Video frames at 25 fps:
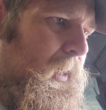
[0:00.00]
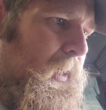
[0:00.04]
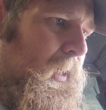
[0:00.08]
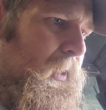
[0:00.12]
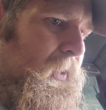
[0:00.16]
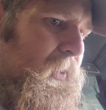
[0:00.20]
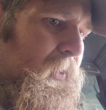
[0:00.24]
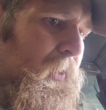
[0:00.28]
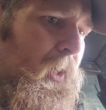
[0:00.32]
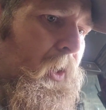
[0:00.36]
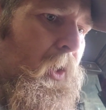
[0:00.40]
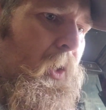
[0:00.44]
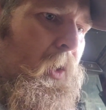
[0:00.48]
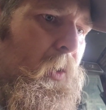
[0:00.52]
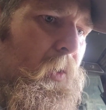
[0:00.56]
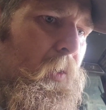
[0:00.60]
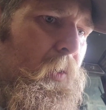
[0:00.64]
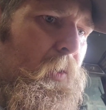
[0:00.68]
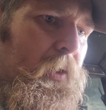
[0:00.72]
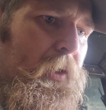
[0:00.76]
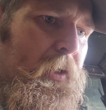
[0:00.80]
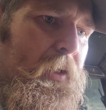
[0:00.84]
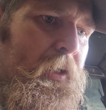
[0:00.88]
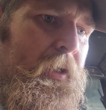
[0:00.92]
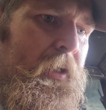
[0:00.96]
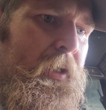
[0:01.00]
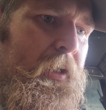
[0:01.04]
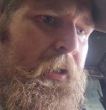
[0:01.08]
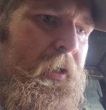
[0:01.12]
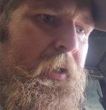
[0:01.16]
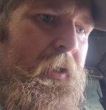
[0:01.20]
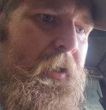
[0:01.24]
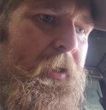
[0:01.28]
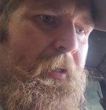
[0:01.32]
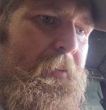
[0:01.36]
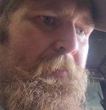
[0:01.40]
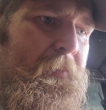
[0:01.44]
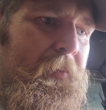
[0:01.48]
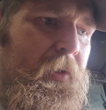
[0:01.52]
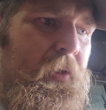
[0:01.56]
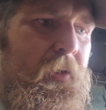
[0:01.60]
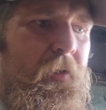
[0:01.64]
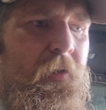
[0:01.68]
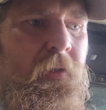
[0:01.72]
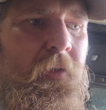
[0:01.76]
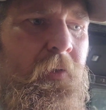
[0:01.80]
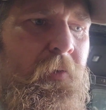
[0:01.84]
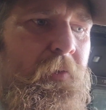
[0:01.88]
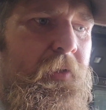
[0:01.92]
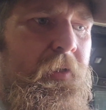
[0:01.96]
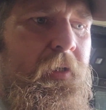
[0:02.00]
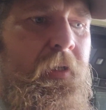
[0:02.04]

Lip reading: So, the good news